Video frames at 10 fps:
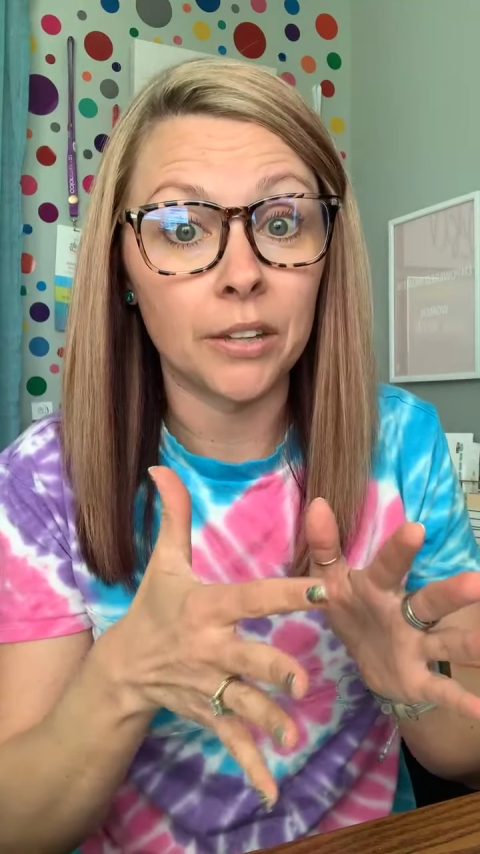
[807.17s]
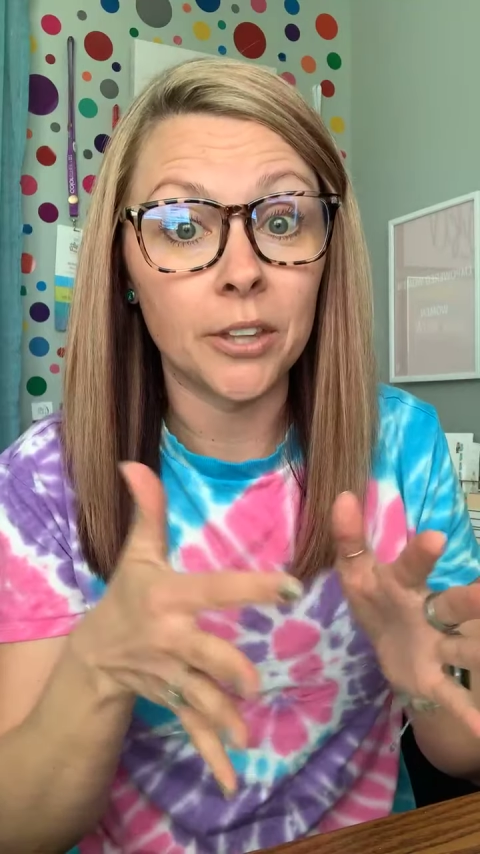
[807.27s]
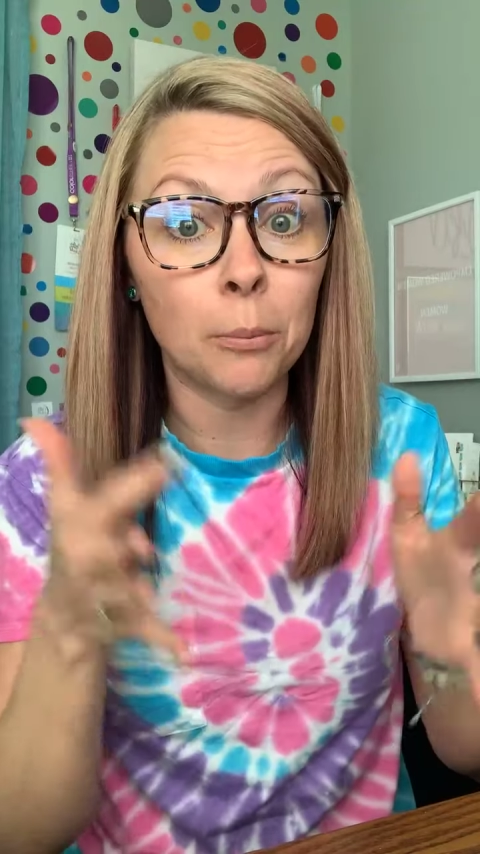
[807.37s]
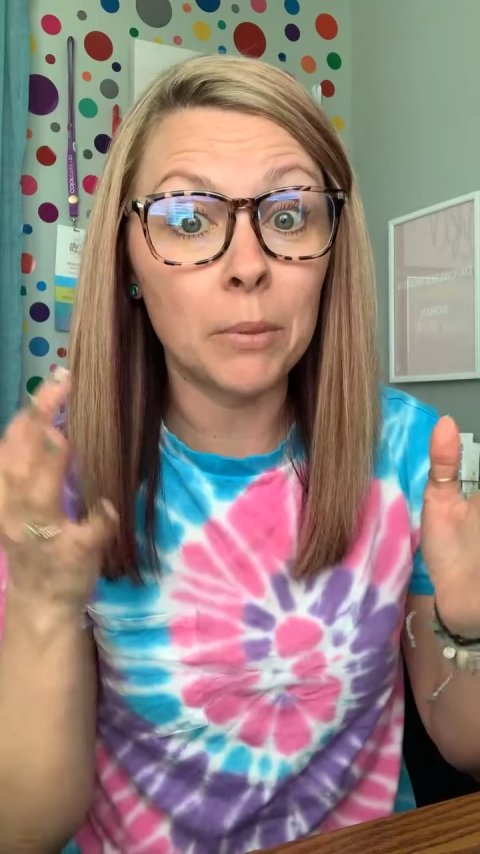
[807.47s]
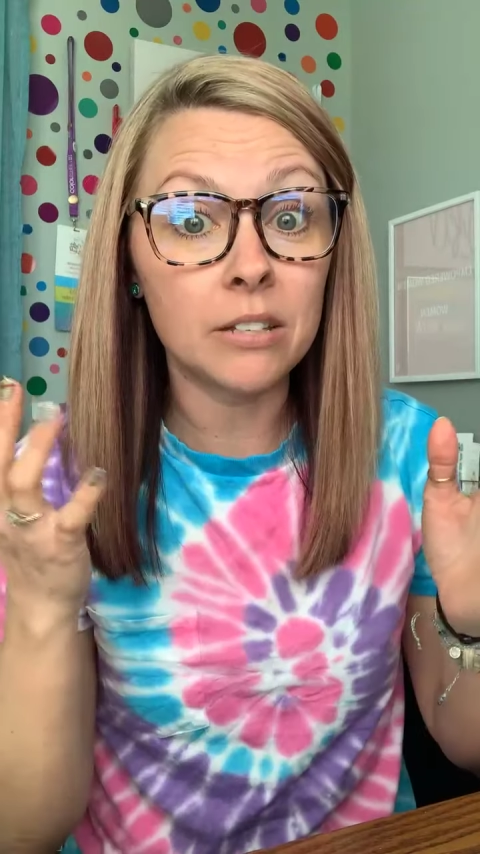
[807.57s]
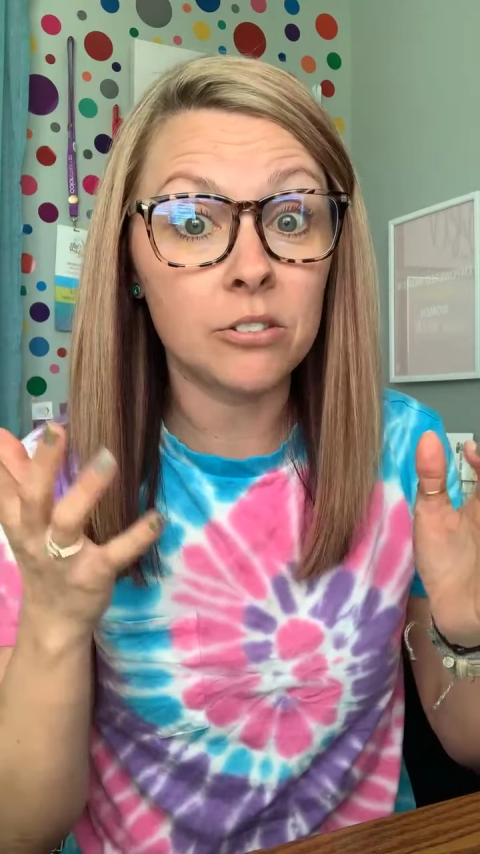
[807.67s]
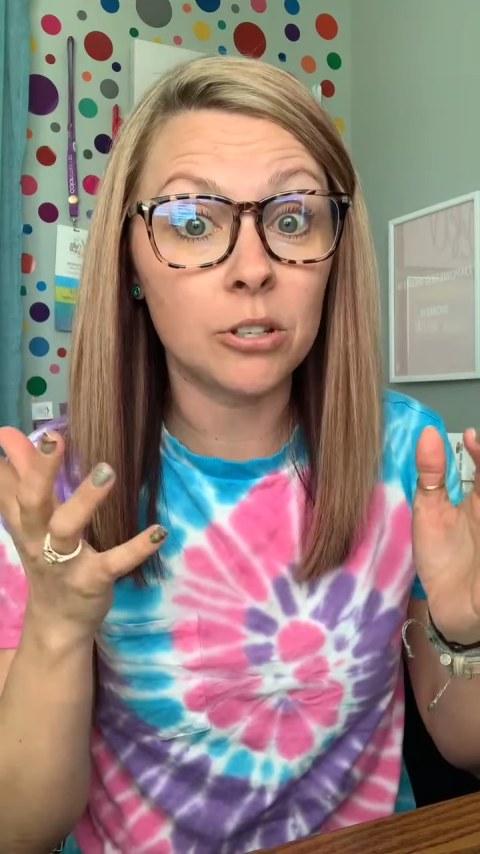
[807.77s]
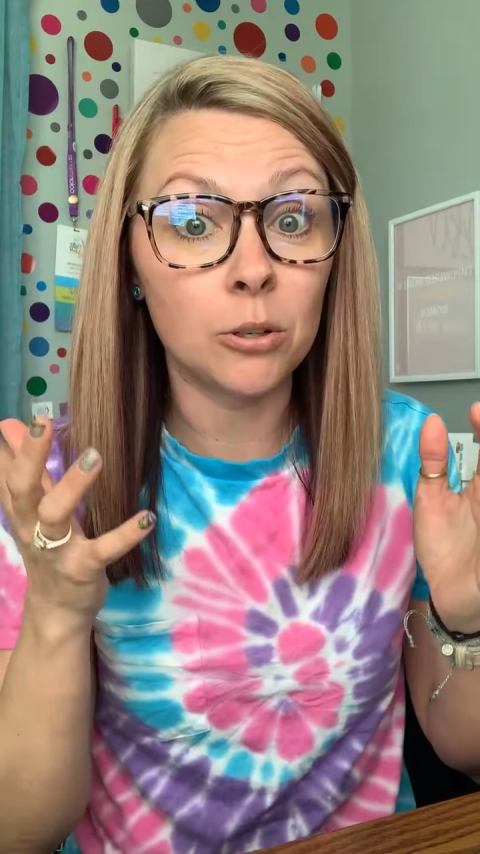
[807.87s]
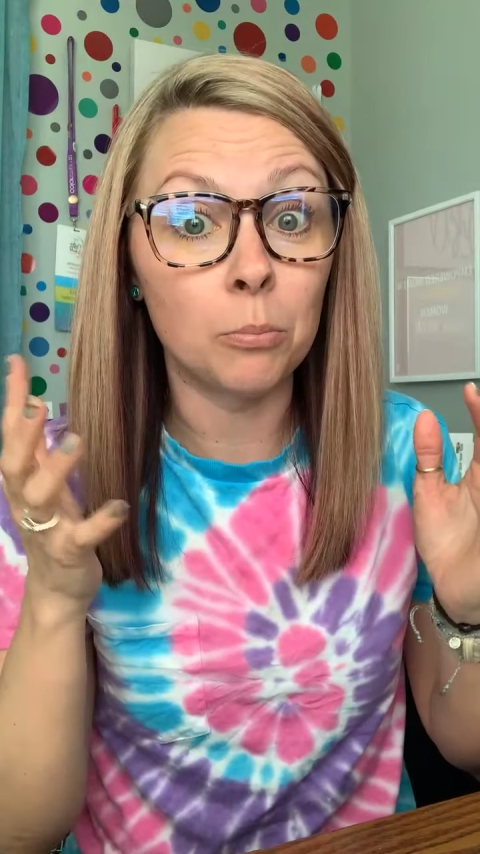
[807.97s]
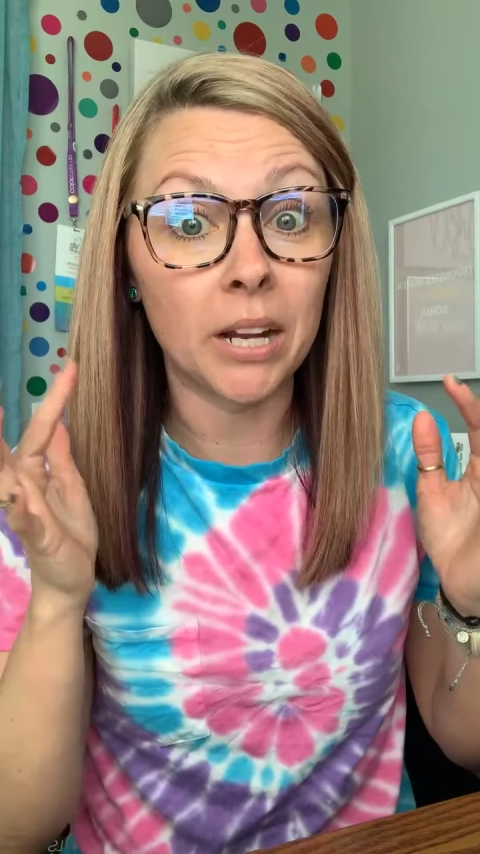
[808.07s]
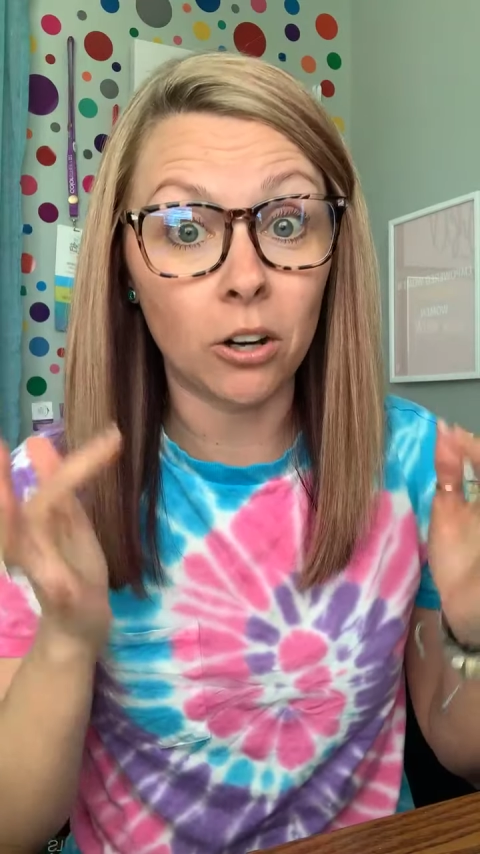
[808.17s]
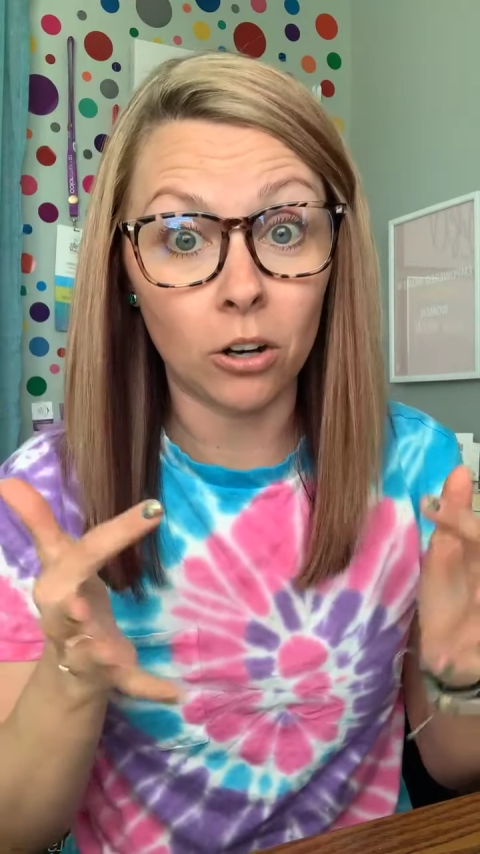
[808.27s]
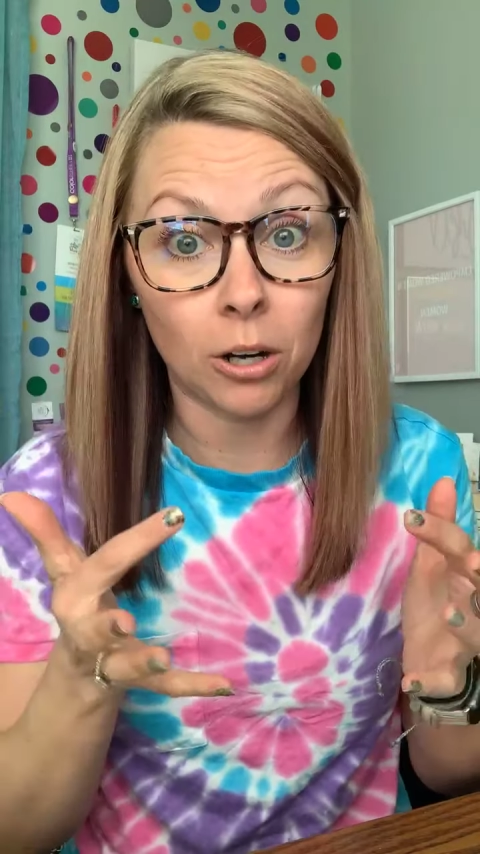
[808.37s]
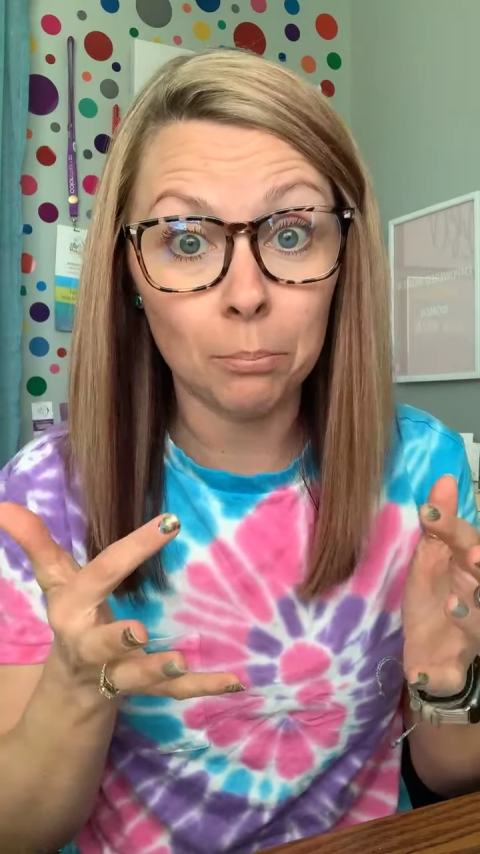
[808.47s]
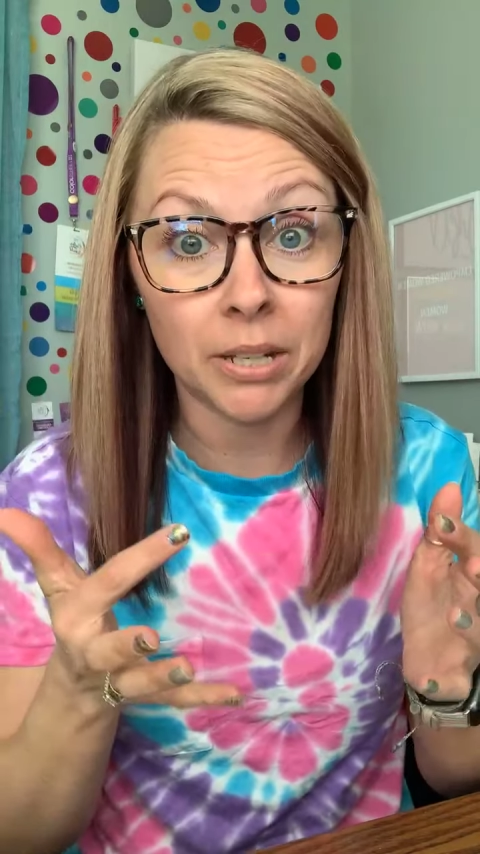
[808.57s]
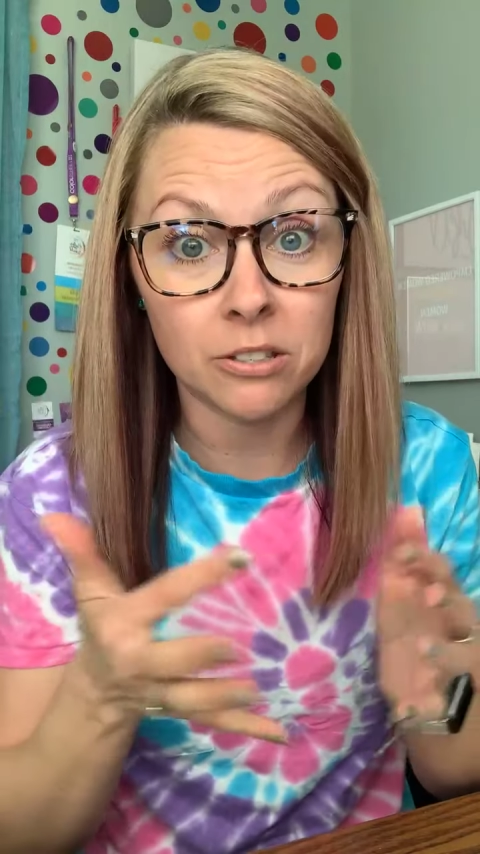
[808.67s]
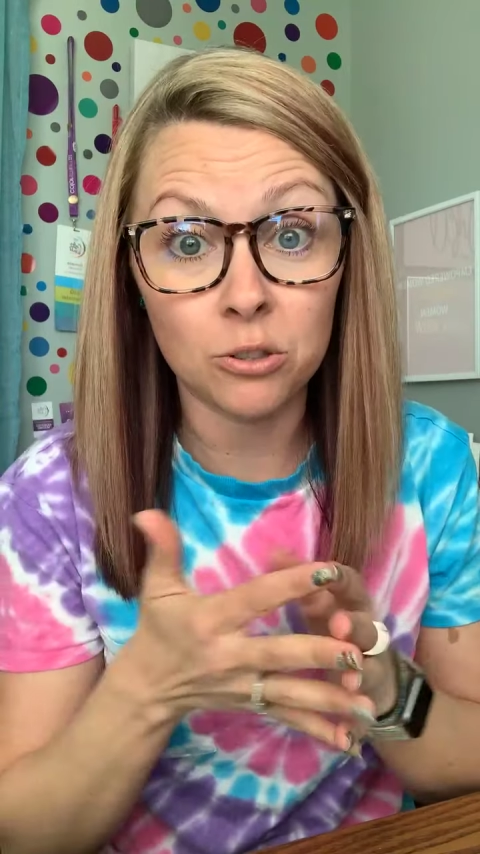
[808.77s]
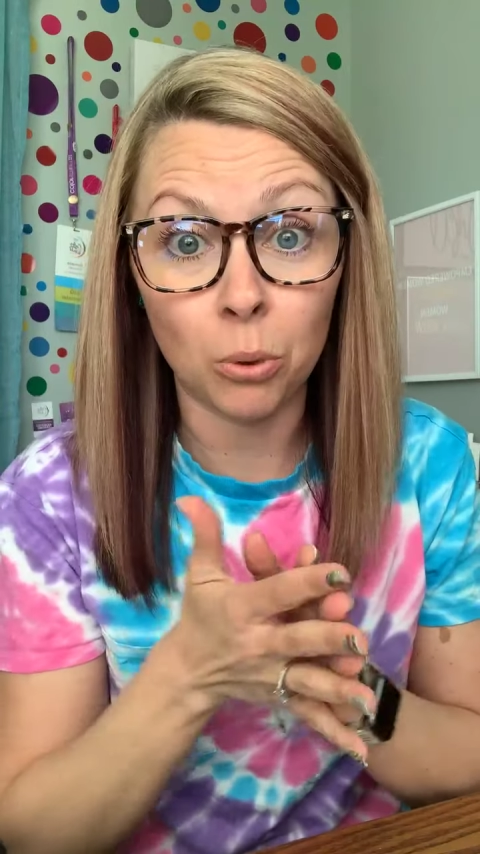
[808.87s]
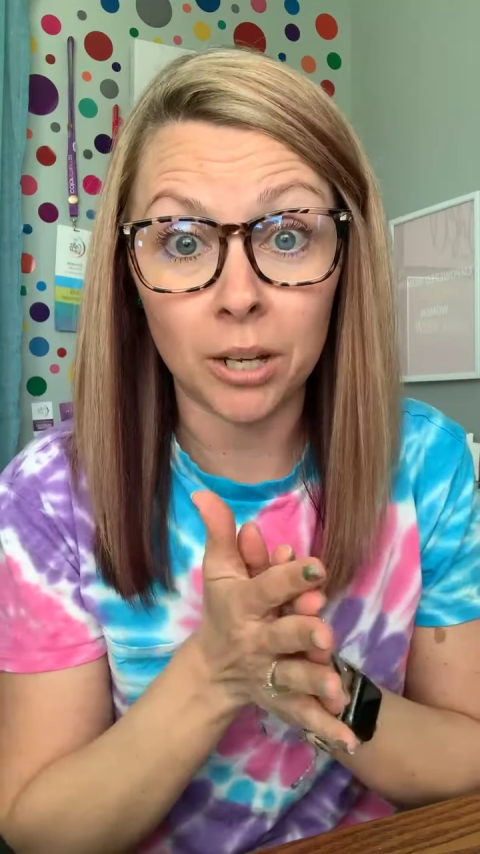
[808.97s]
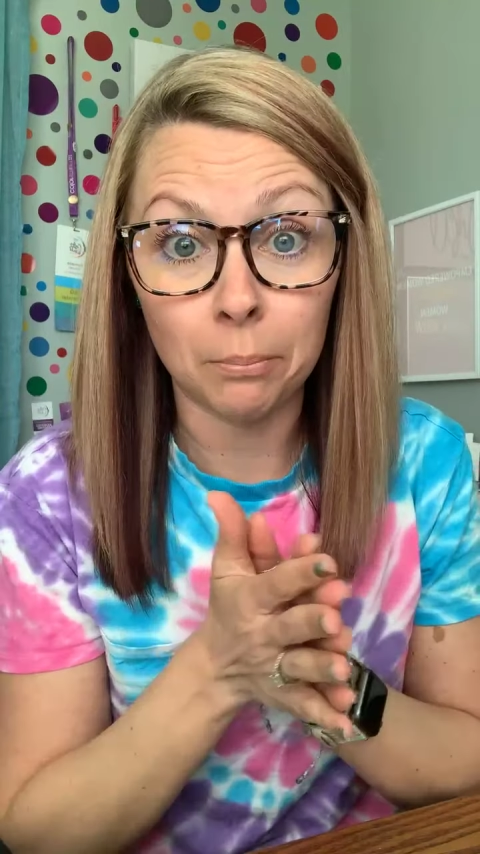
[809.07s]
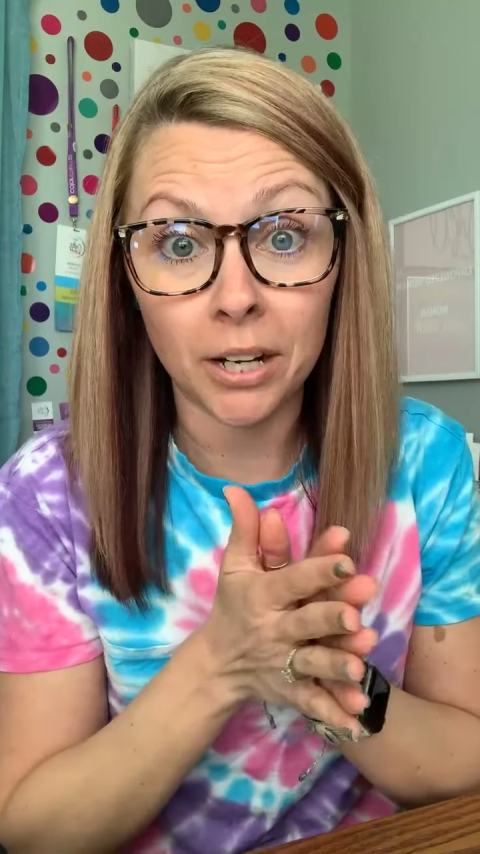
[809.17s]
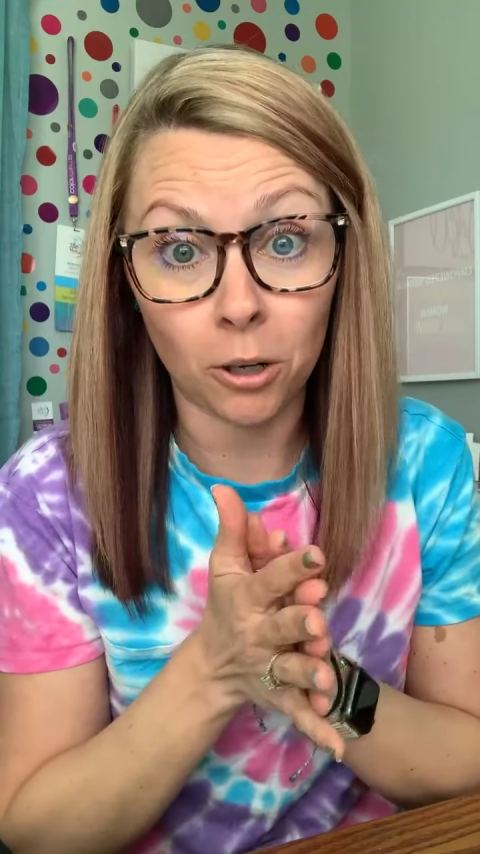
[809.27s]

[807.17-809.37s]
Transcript: They're meant to make our armpits sweat and make